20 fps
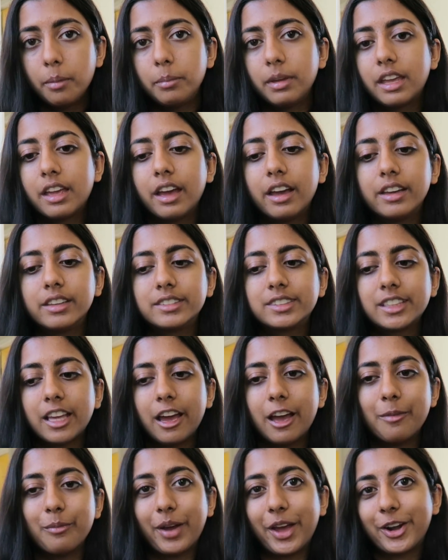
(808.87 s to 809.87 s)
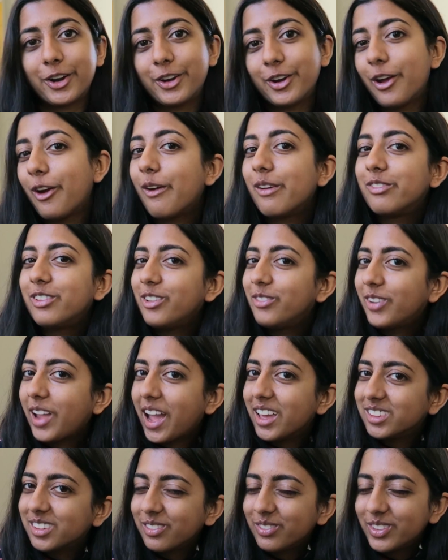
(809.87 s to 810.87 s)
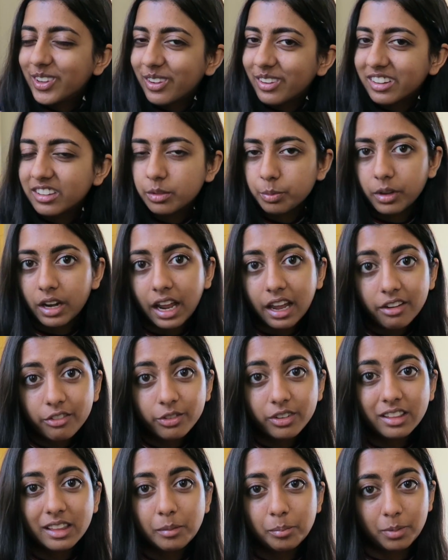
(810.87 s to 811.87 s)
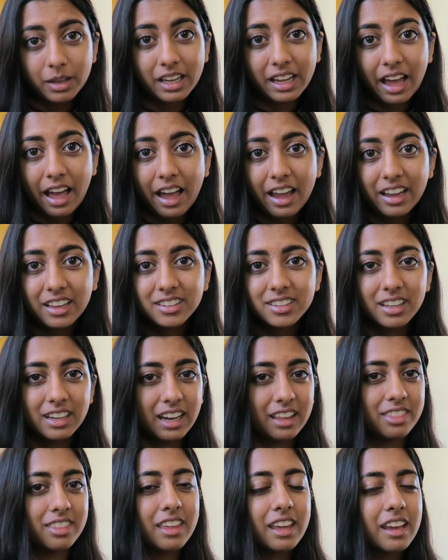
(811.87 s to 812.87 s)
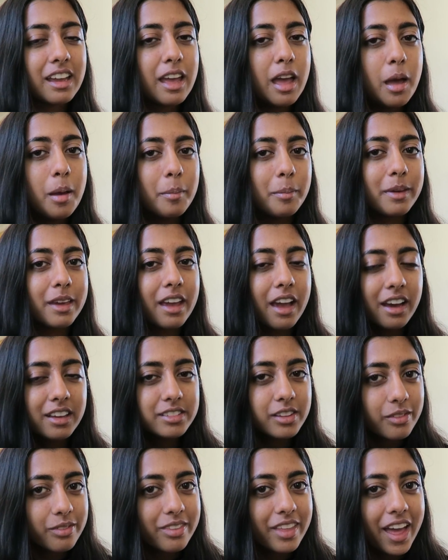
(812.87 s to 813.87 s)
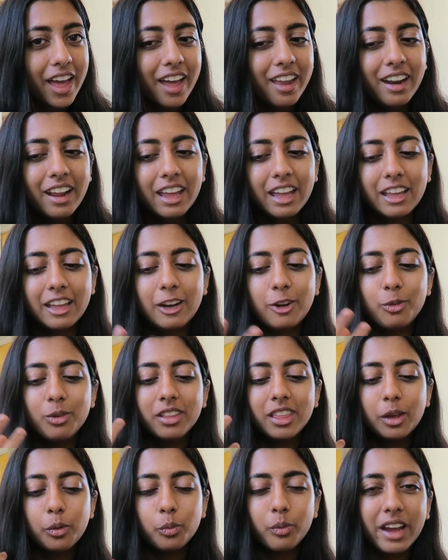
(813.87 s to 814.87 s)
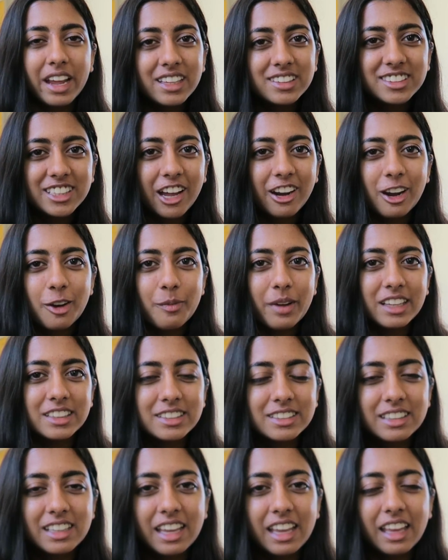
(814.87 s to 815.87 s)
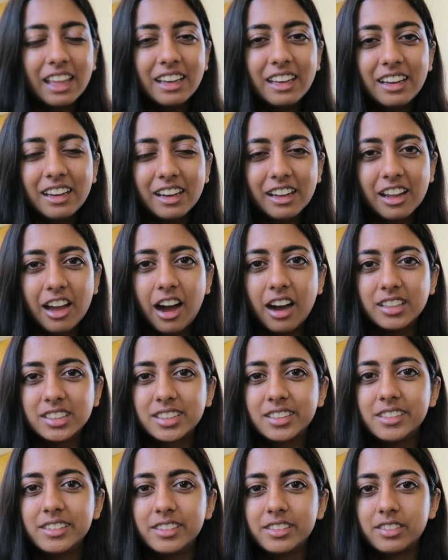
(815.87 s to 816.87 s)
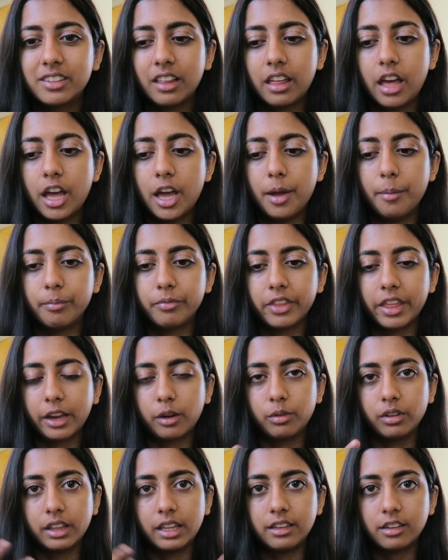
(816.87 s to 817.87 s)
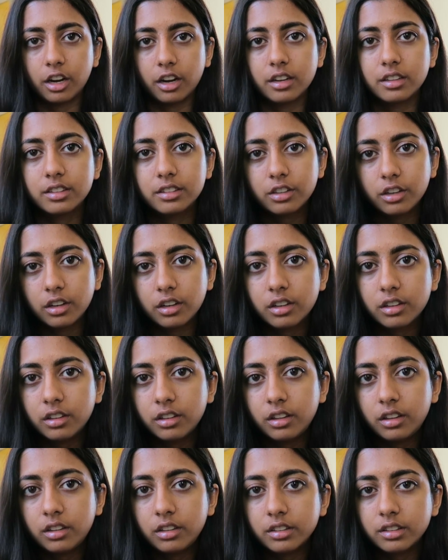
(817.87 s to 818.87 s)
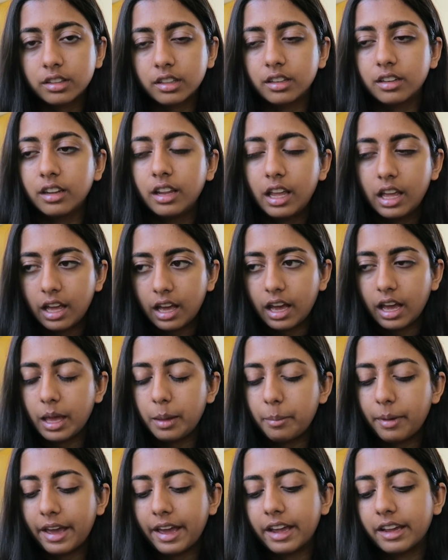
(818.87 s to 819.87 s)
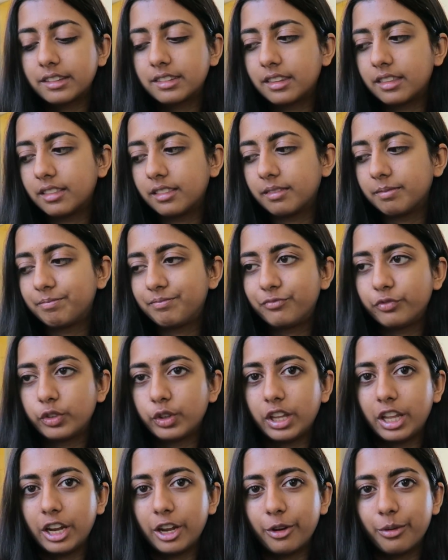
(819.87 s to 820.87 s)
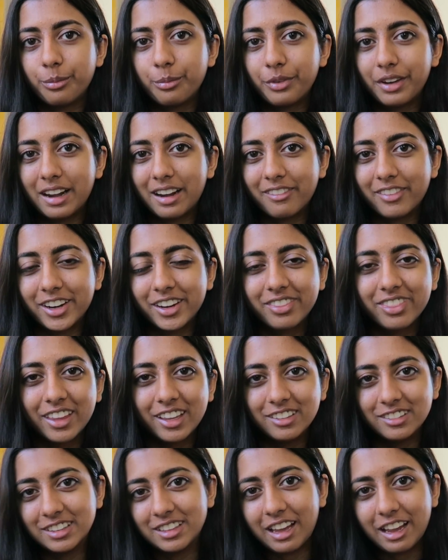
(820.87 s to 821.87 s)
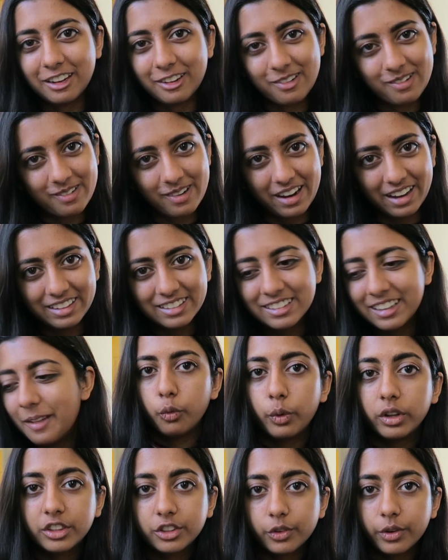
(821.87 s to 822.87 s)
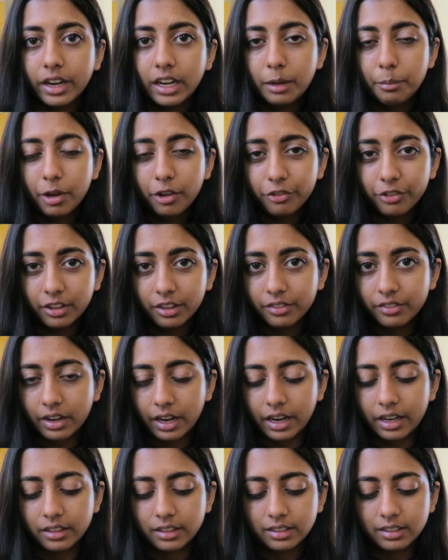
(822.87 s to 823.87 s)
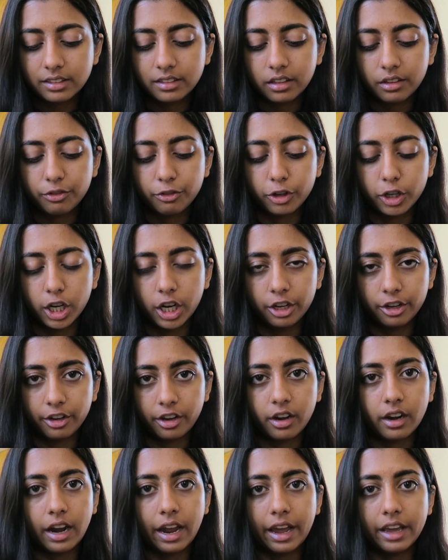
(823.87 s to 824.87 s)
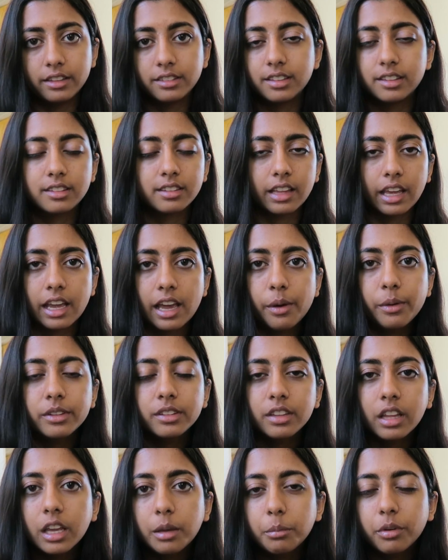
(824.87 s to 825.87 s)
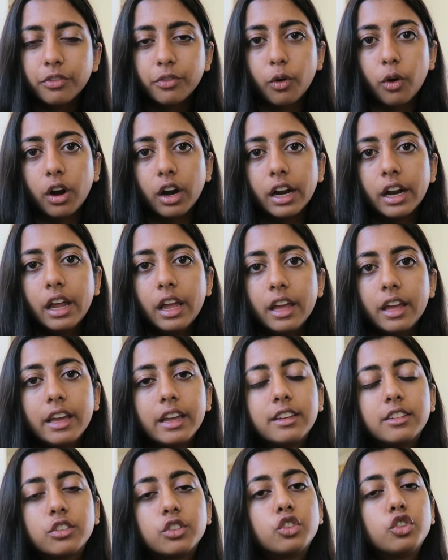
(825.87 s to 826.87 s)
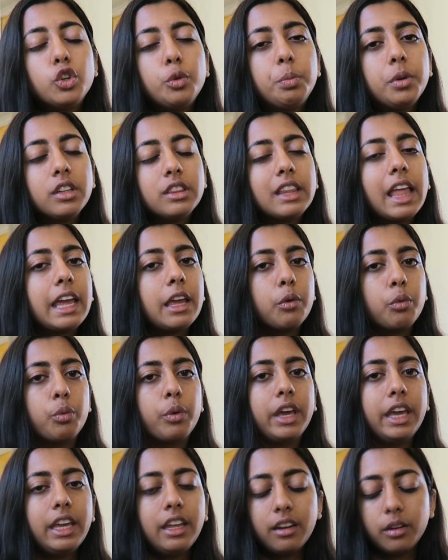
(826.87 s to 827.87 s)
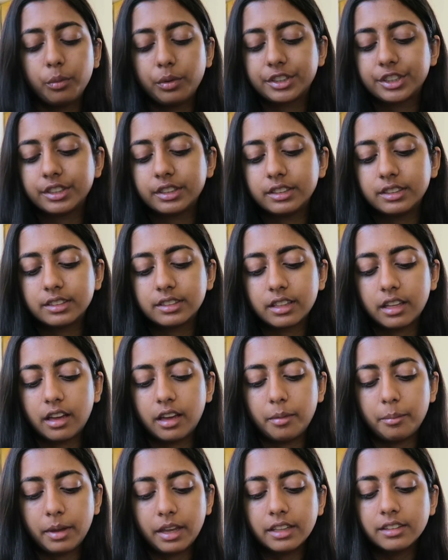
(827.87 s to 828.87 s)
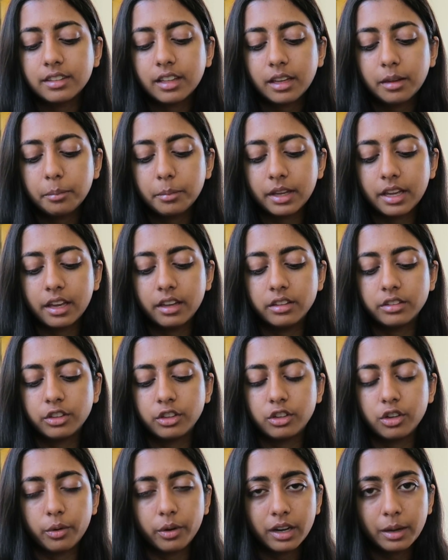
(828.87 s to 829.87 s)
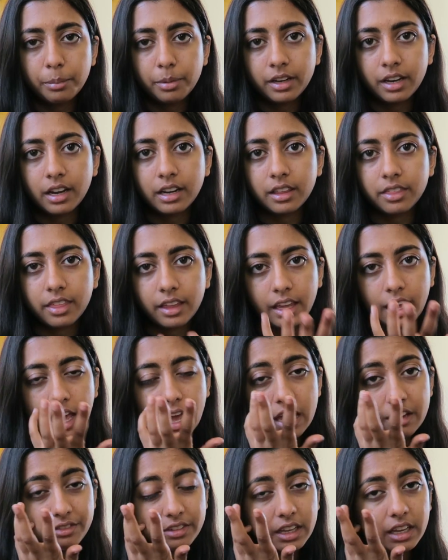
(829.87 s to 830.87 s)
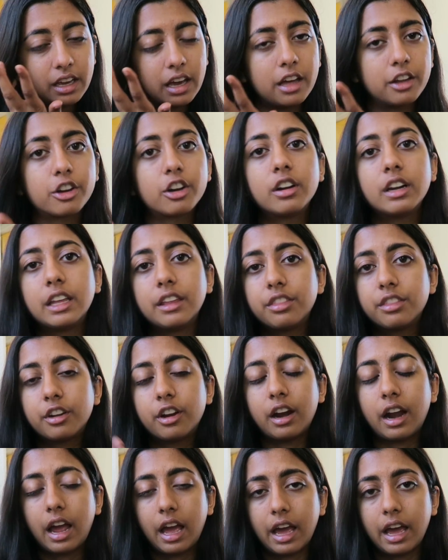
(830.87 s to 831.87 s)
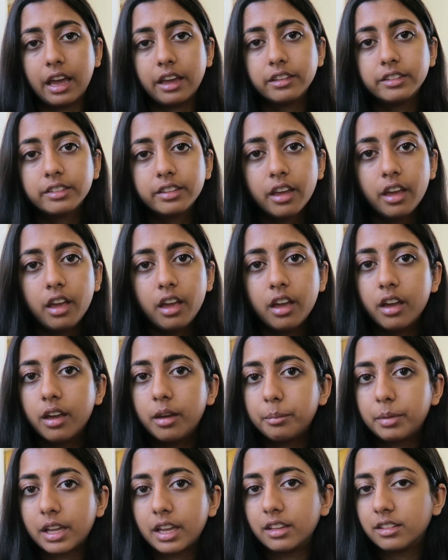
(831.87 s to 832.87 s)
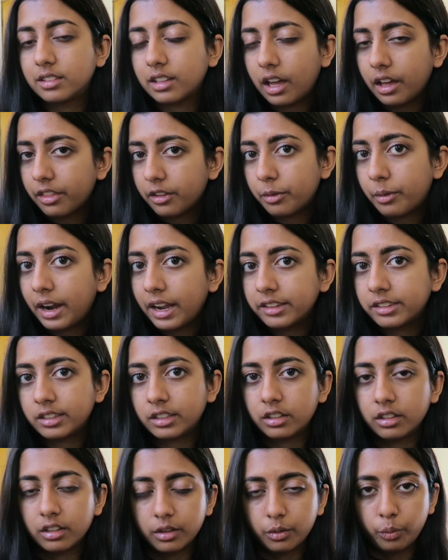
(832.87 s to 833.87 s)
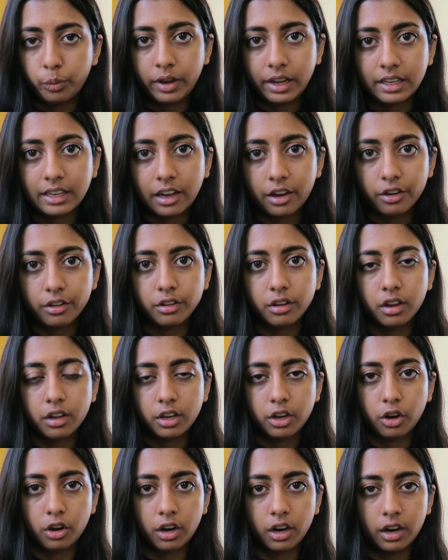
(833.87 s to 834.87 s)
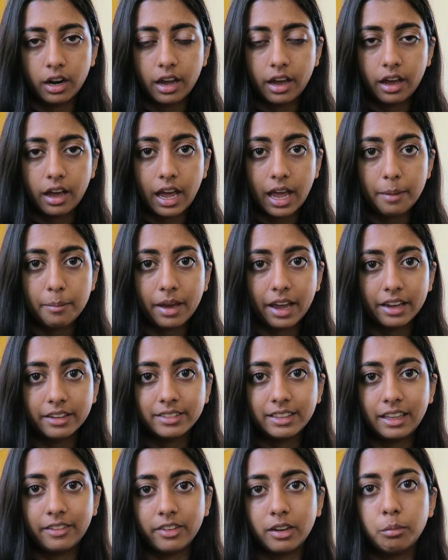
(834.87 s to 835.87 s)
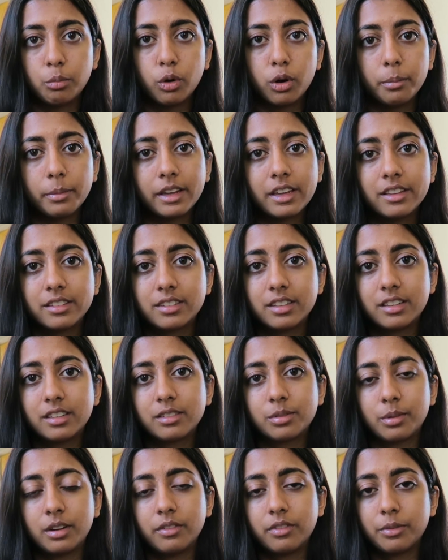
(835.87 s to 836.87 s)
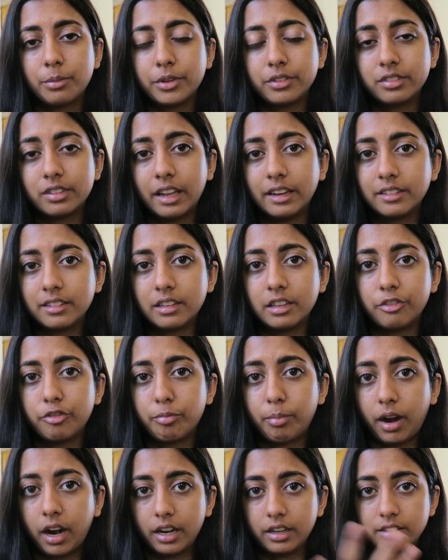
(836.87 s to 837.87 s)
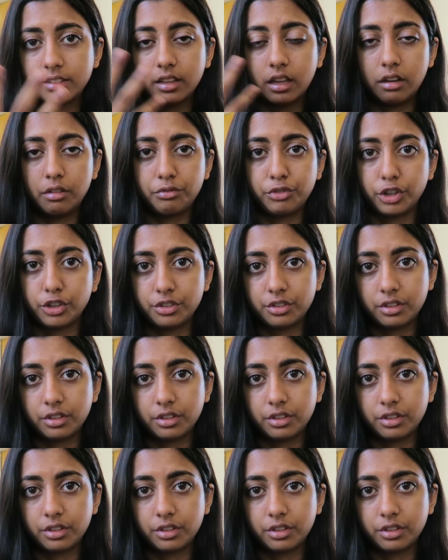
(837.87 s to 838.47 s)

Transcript: because I don't know if you guys have noticed, but I have really big eyes, and I think because of that, it really weighs down on my skin and it causes like really dark circles and eye bags and, you know, whatever things I don't want. What's great about Full of Grace for under your eyes is, like I was saying before, it's super lightweight, which is amazing because you don't want to put anything heavy underneath your eyes, because otherwise it'll weigh down your eye bag even more, because it is one of the most sensitive parts of your